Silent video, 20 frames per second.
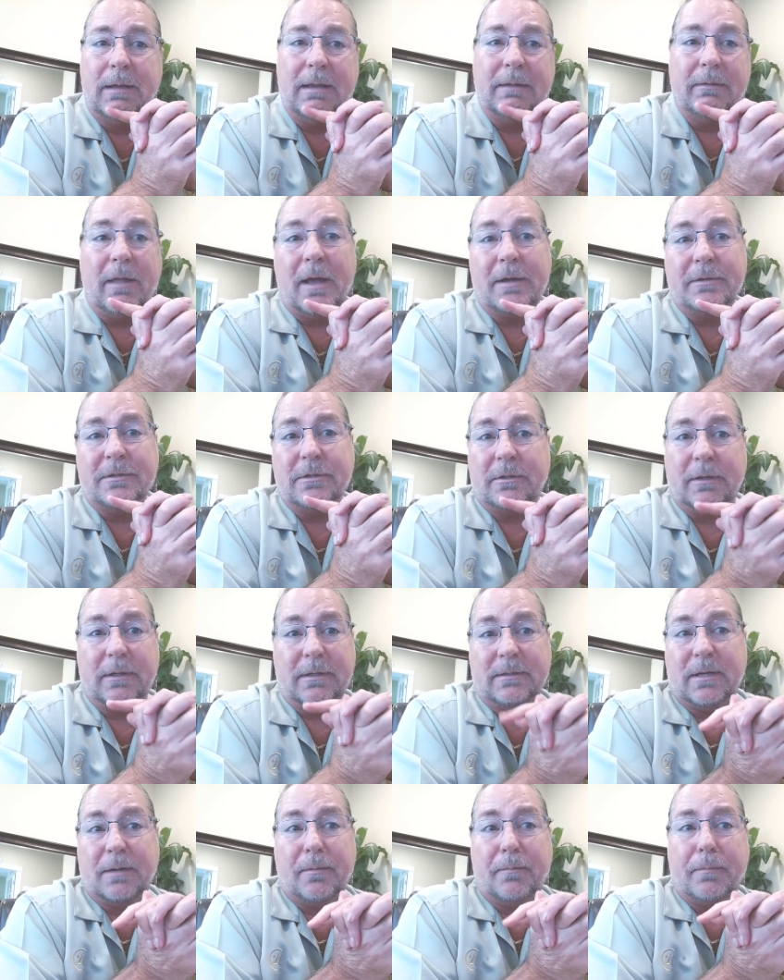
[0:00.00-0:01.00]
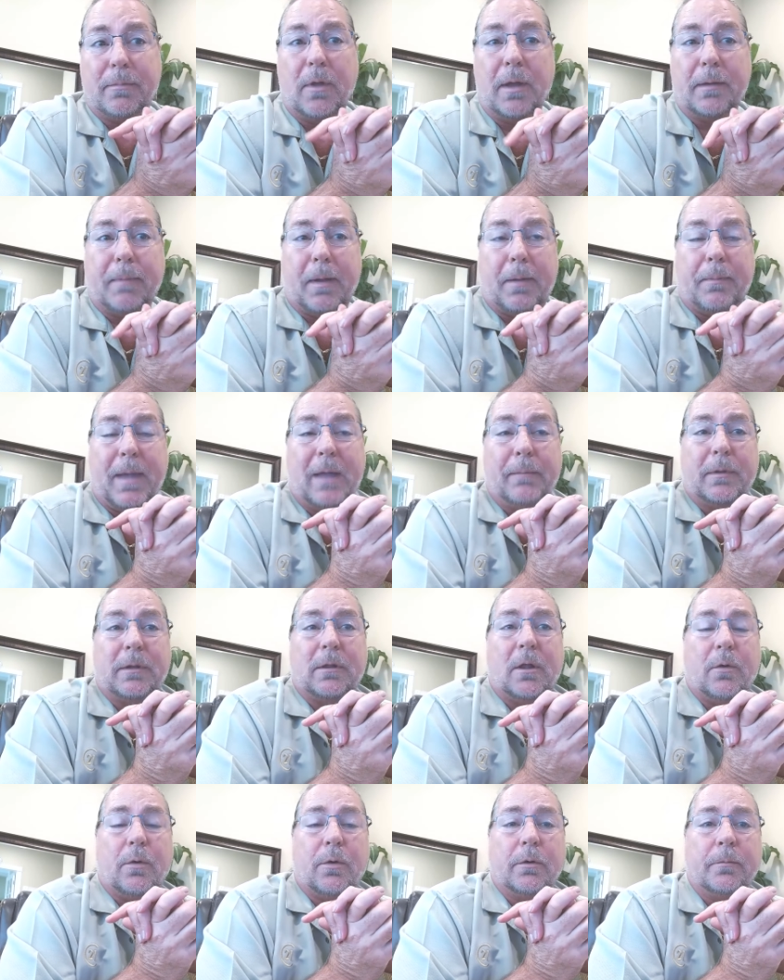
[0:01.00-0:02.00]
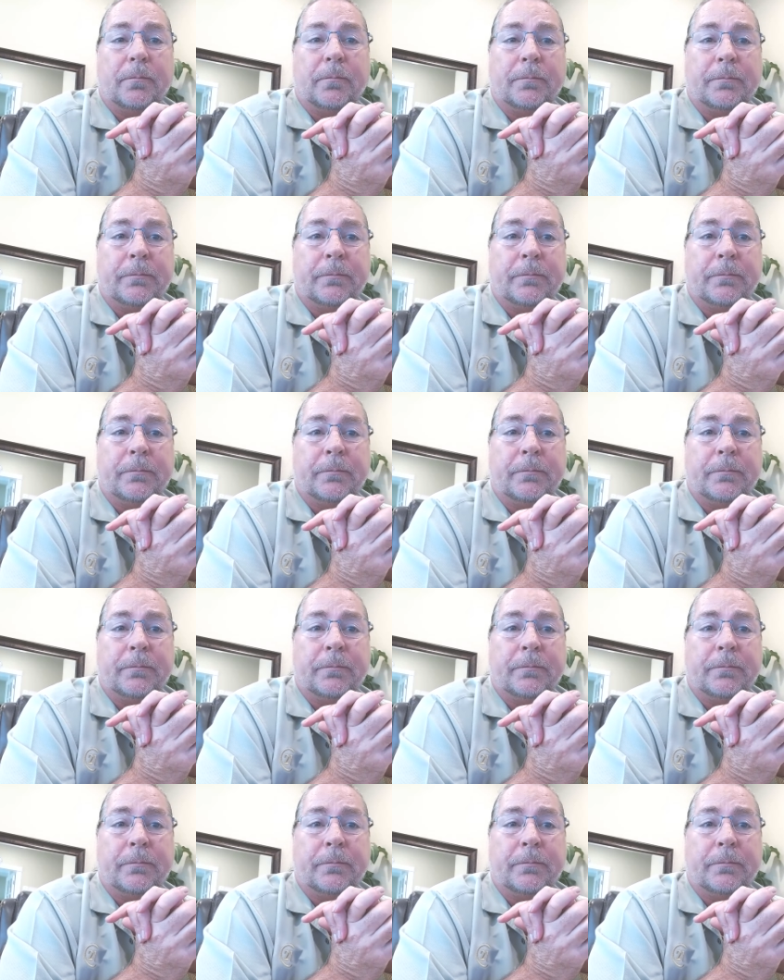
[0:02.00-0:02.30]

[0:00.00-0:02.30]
and logically it's going to make my payment lower.